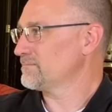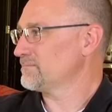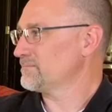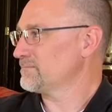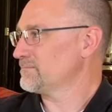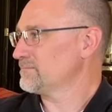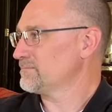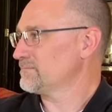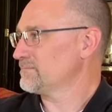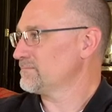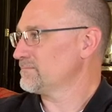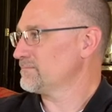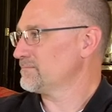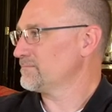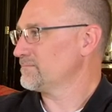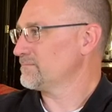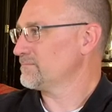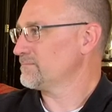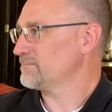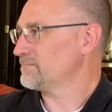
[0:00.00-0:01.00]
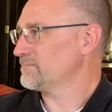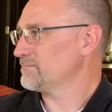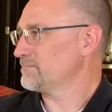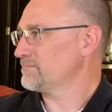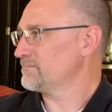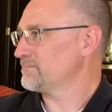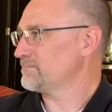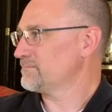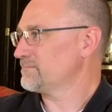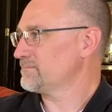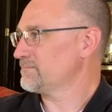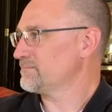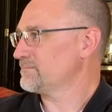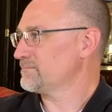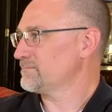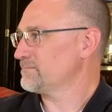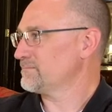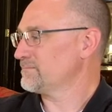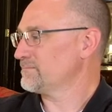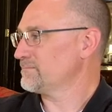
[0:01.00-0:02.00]

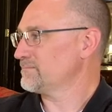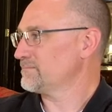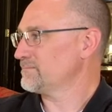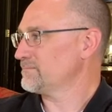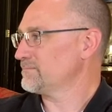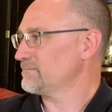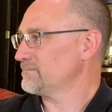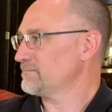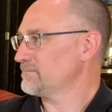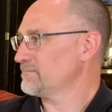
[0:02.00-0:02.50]
[no speech]